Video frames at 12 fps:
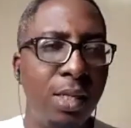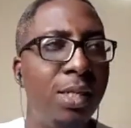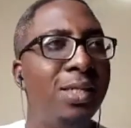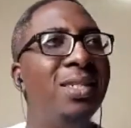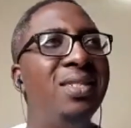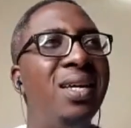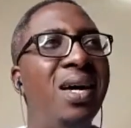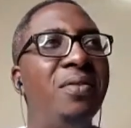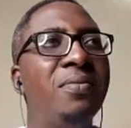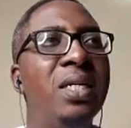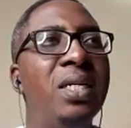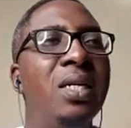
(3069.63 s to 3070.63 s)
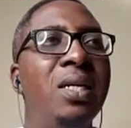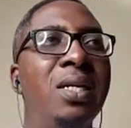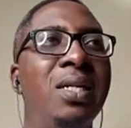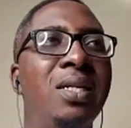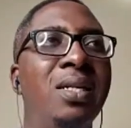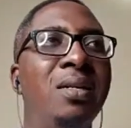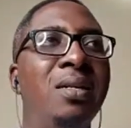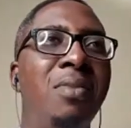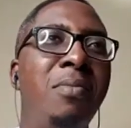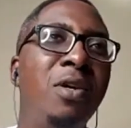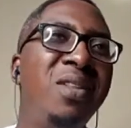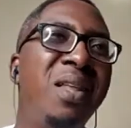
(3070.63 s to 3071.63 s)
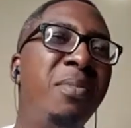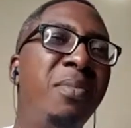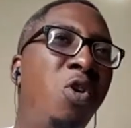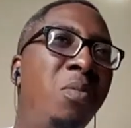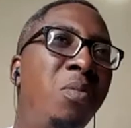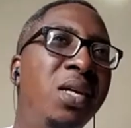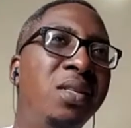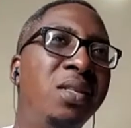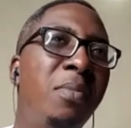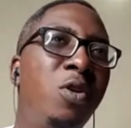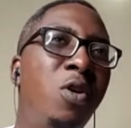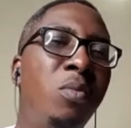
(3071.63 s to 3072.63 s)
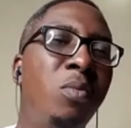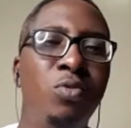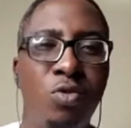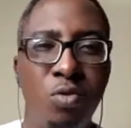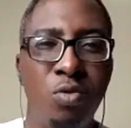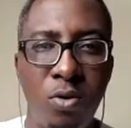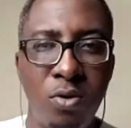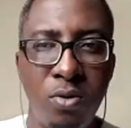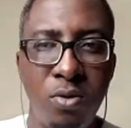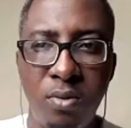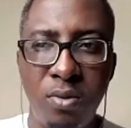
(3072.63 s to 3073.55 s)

He said, sir, maybe let me come tomorrow.